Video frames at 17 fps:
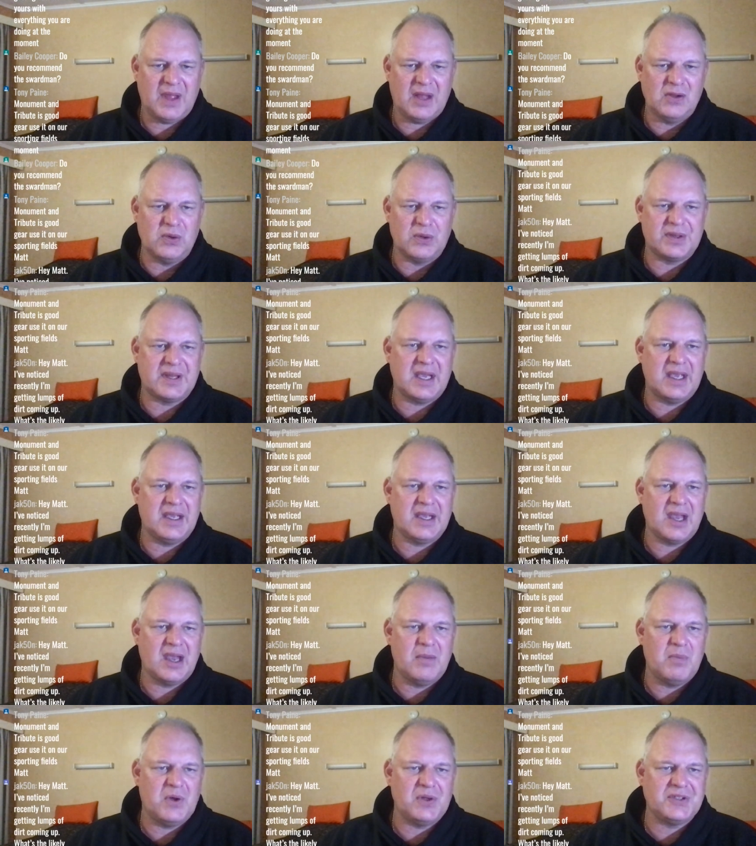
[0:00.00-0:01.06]
Look, there you
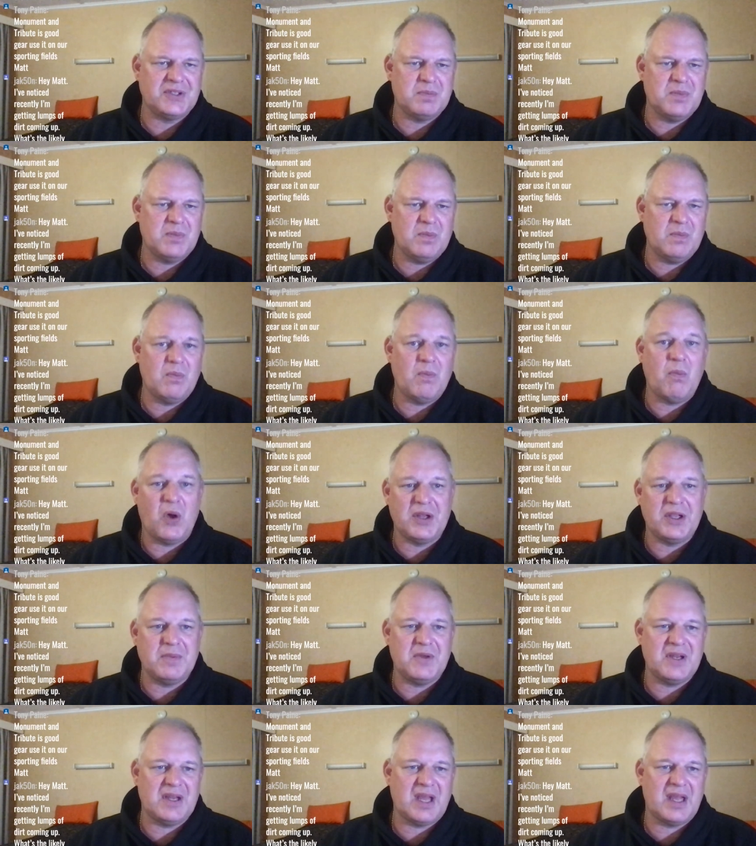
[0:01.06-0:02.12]
go,
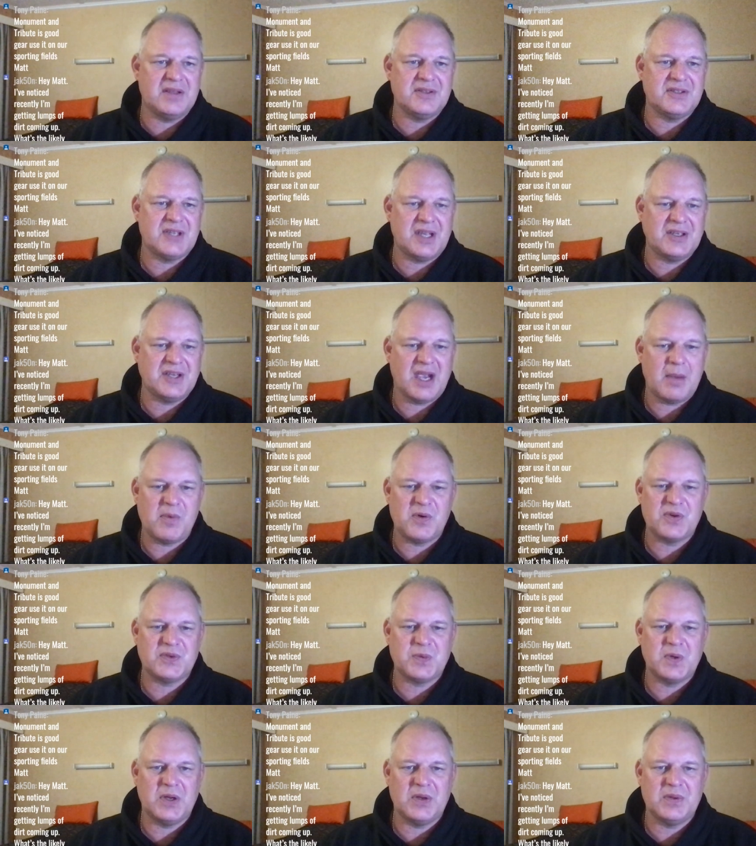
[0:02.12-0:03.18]
Monument and Sedgehammer
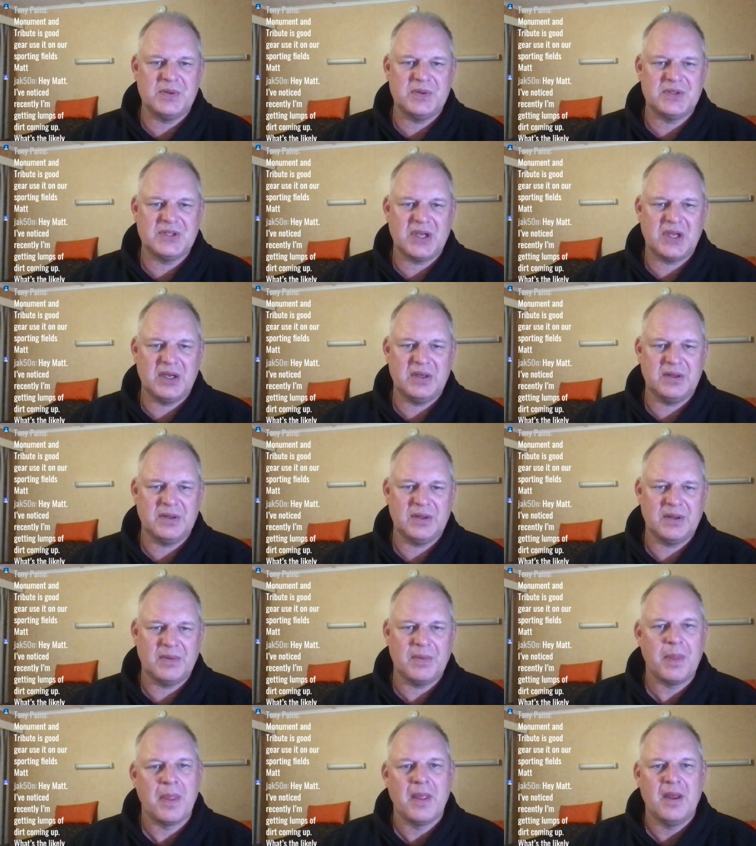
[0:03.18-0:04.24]
as well. So I
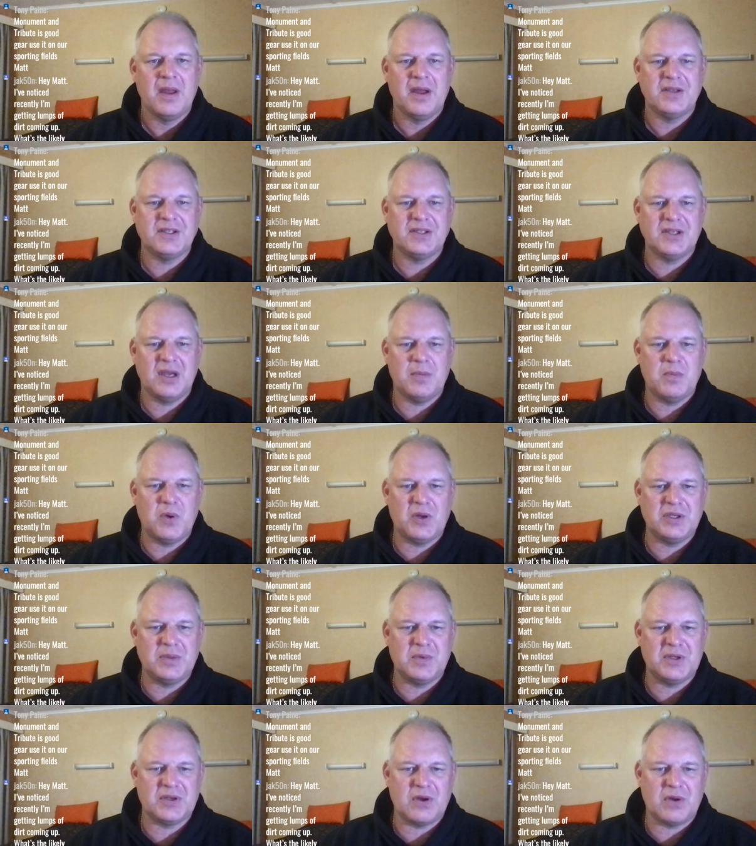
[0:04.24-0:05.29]
didn't know
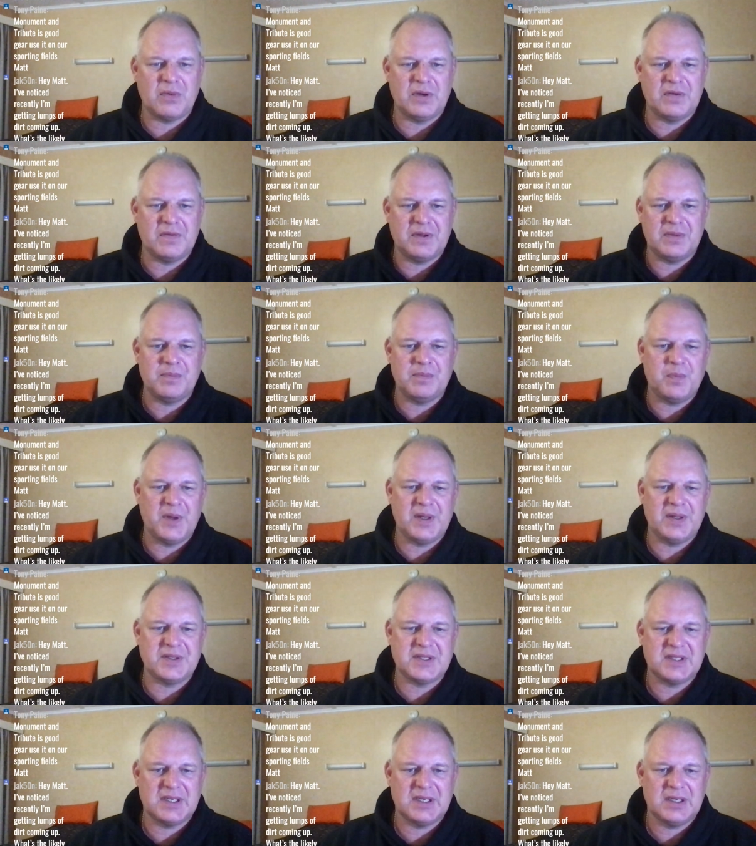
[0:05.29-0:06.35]
Monument got rid of it,
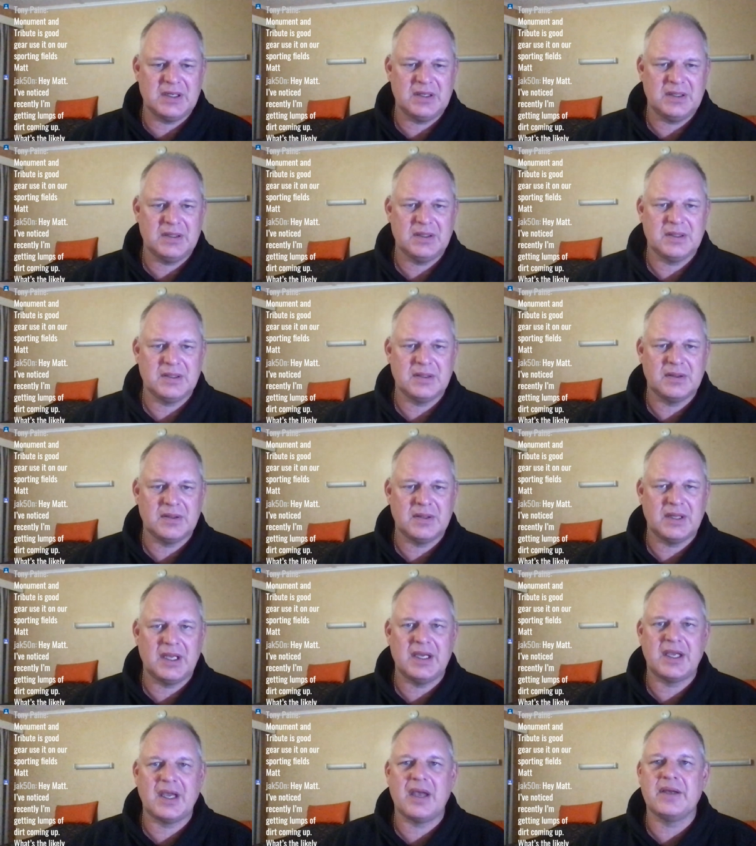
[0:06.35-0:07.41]
but
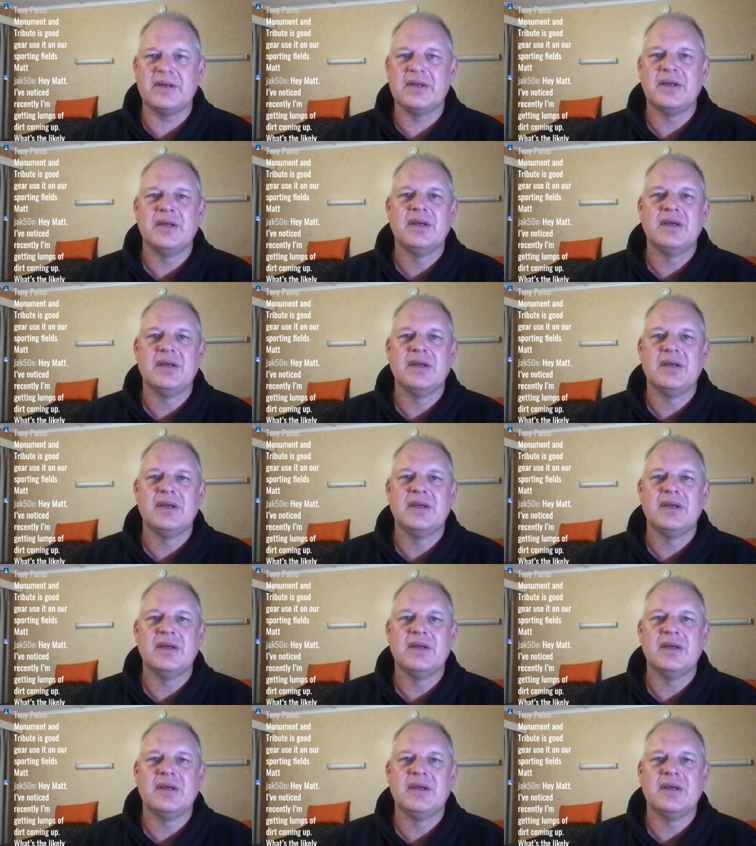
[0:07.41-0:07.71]
there you go.